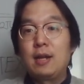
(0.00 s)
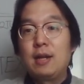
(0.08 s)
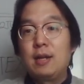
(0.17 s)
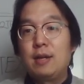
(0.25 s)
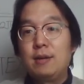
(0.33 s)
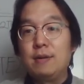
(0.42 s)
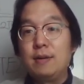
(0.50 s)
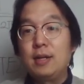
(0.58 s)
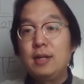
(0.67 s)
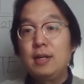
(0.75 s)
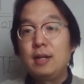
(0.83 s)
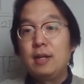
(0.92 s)
Right?
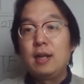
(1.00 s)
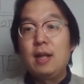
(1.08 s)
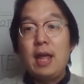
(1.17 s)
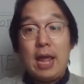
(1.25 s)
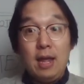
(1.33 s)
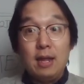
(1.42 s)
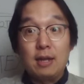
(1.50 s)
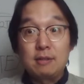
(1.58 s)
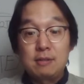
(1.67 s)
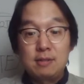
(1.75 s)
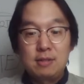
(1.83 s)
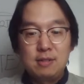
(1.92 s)

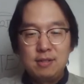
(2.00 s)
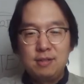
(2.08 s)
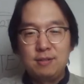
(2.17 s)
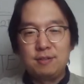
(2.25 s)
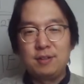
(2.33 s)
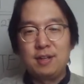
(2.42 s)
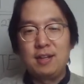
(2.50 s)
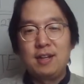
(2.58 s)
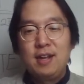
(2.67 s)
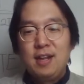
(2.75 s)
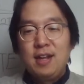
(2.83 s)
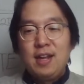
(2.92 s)
X. All right.
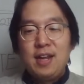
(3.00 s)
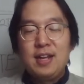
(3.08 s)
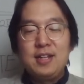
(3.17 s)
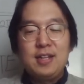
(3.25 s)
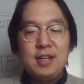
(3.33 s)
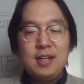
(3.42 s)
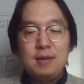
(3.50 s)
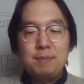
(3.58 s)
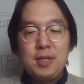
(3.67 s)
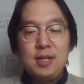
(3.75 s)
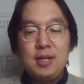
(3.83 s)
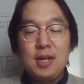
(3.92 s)
And then
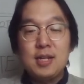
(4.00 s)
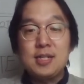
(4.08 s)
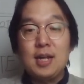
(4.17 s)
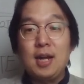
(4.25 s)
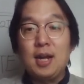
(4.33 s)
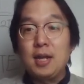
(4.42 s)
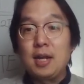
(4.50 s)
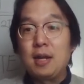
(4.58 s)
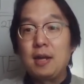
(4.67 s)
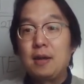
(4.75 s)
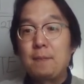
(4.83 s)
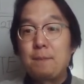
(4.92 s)
PSI,
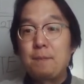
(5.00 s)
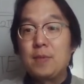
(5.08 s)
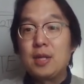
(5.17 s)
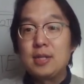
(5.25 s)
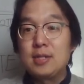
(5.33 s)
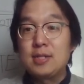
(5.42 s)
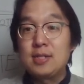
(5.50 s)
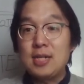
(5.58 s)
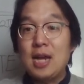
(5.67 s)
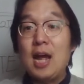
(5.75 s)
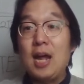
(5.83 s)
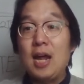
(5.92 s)

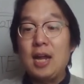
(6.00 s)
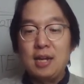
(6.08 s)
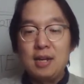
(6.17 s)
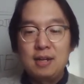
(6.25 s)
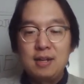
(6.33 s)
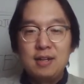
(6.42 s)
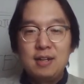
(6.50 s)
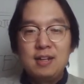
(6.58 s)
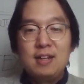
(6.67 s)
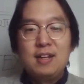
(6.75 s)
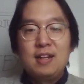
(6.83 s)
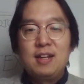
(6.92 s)
psi,
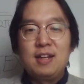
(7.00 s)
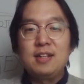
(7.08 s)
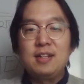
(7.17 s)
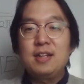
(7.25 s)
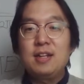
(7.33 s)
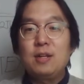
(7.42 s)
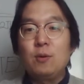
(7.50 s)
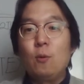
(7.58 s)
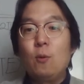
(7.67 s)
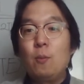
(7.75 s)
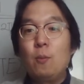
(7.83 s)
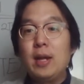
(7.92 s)
and then
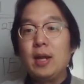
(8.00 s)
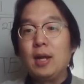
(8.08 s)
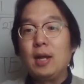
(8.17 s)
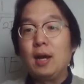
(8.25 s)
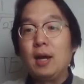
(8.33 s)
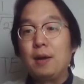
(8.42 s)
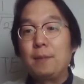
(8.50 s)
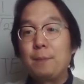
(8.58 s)
omega.